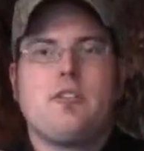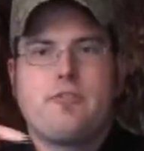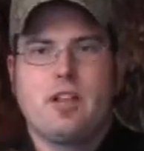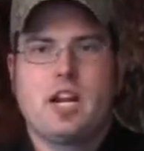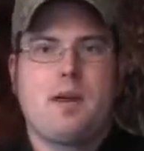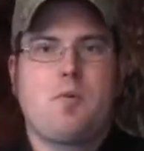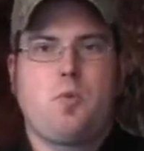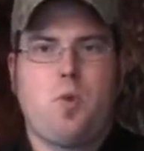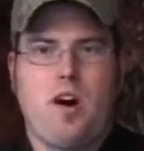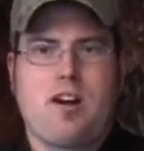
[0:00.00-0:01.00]
fill it up with
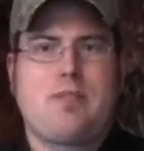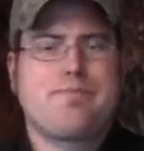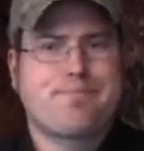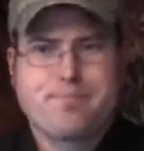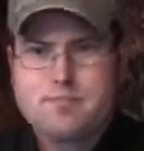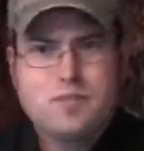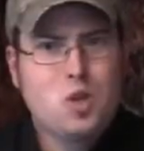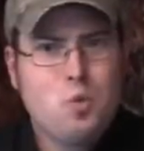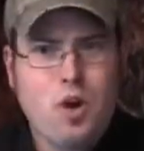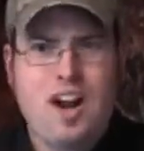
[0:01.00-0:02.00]
water
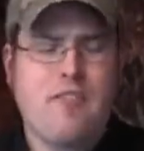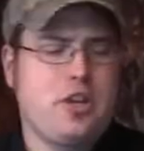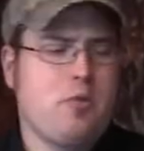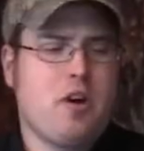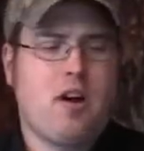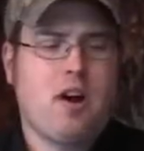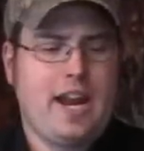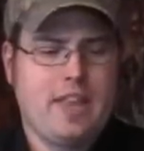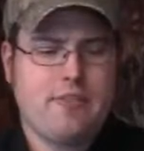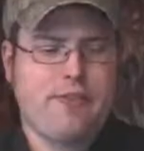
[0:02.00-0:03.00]
wherever you are, and the